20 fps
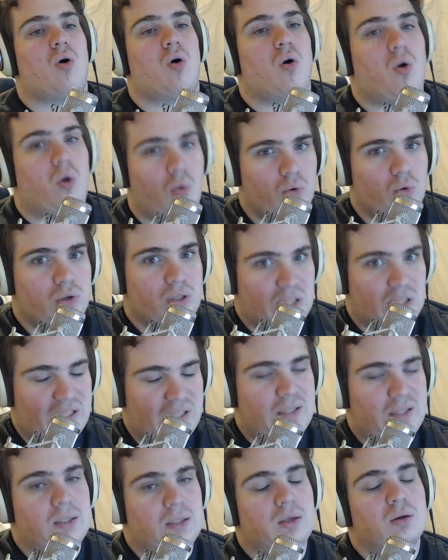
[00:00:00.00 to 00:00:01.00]

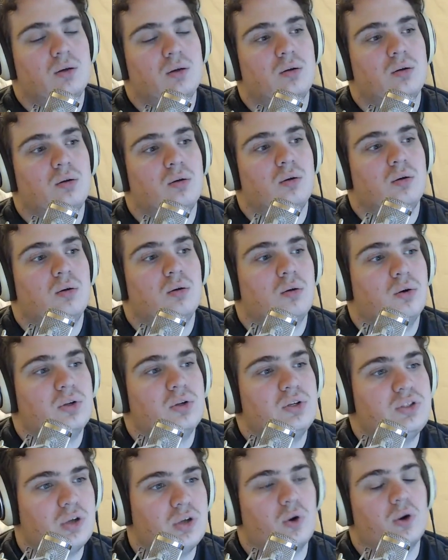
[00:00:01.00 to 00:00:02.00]
only
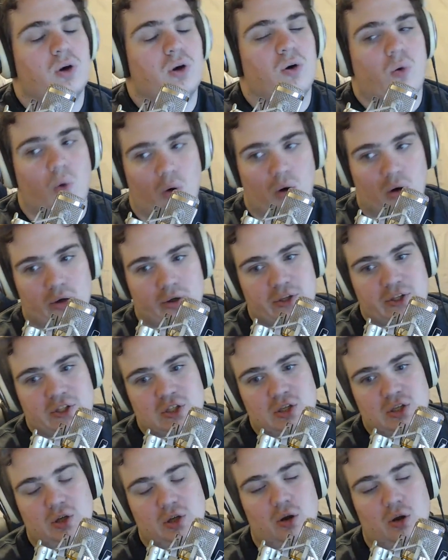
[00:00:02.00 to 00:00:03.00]
Dota
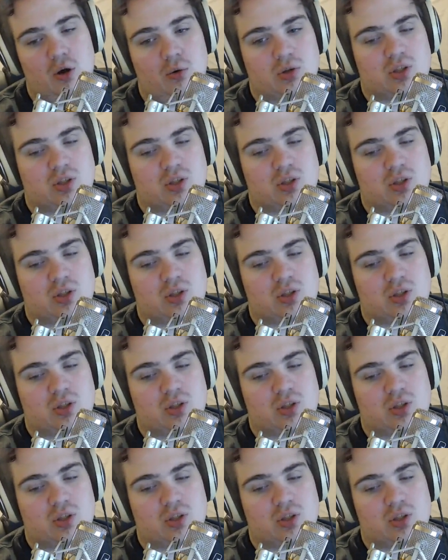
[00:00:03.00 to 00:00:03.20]
orgs.